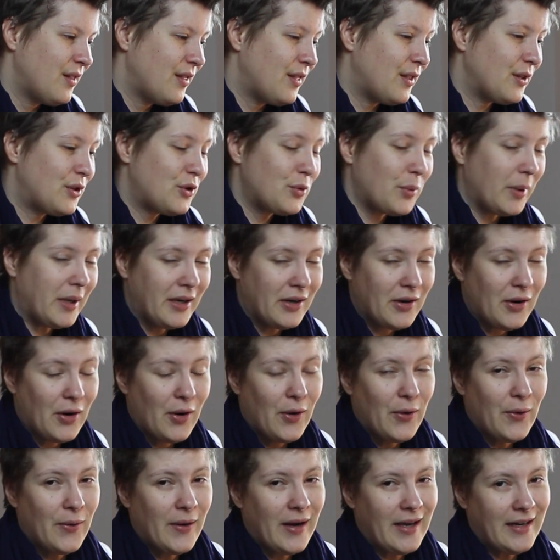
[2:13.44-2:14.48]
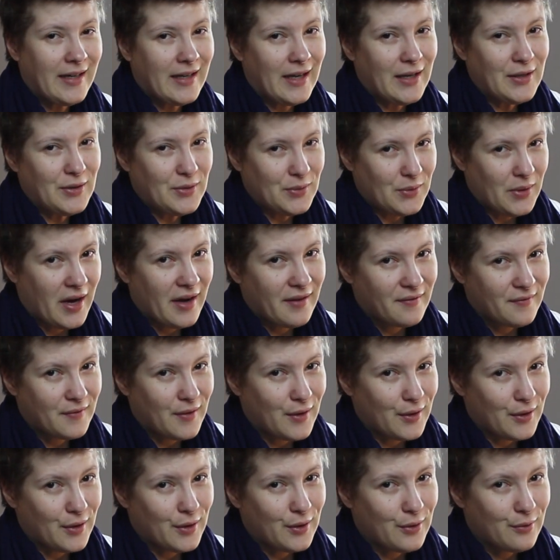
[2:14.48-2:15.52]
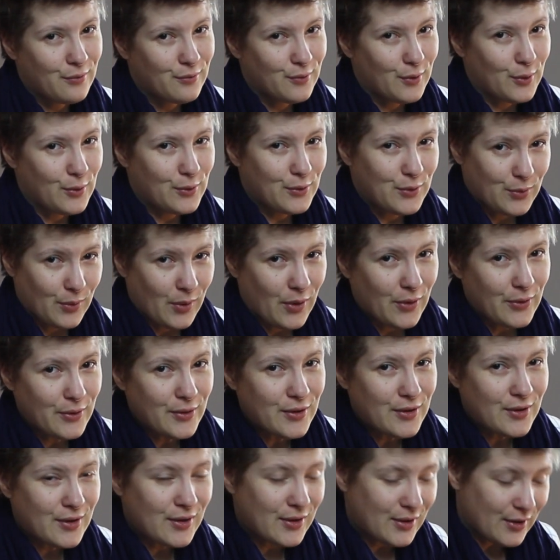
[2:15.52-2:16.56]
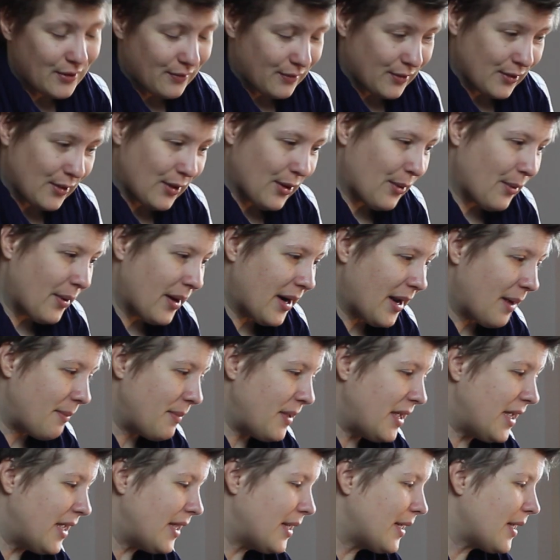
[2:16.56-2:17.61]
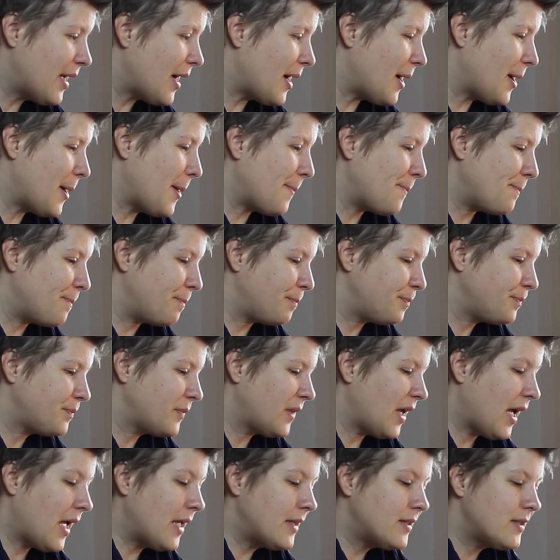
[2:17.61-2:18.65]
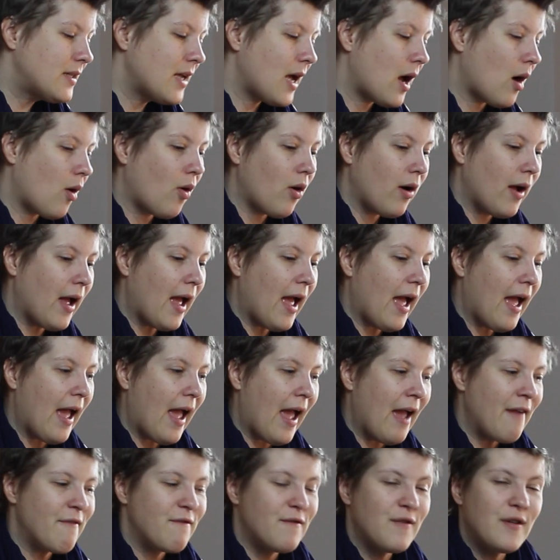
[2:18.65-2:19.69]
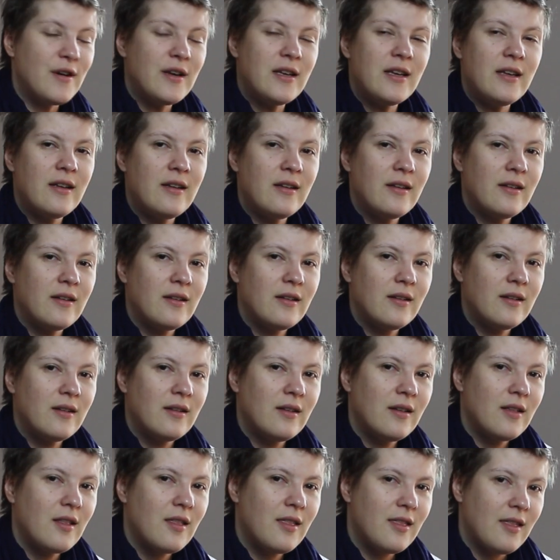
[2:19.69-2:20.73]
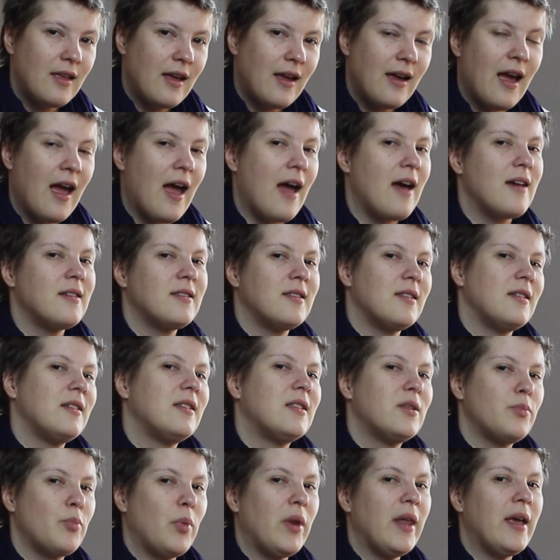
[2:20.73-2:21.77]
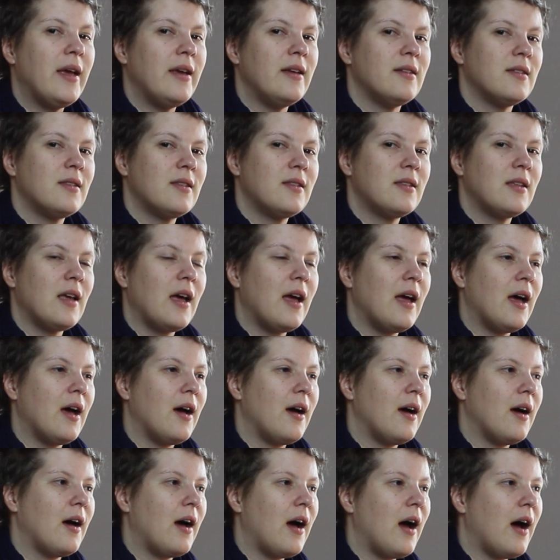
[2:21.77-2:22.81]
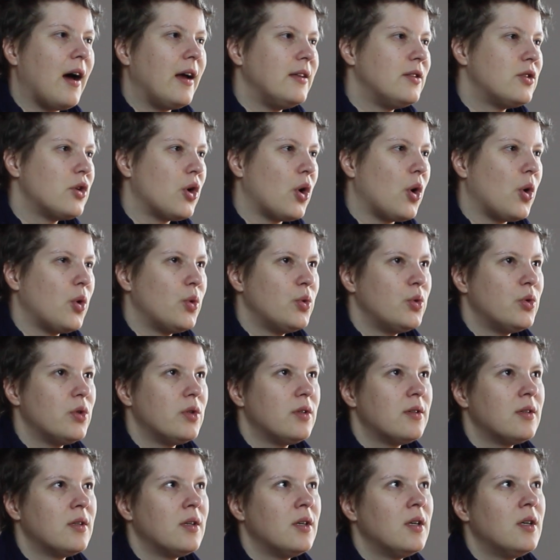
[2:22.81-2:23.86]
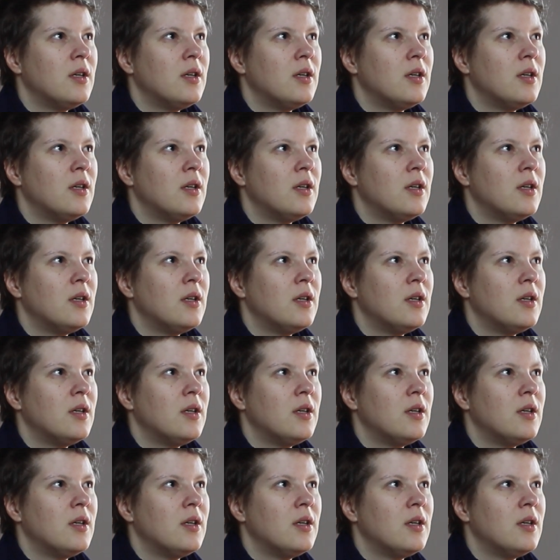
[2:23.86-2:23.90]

Twingo, and I do have the Rolls Royce, if you know what I mean. And everything has its place. I don't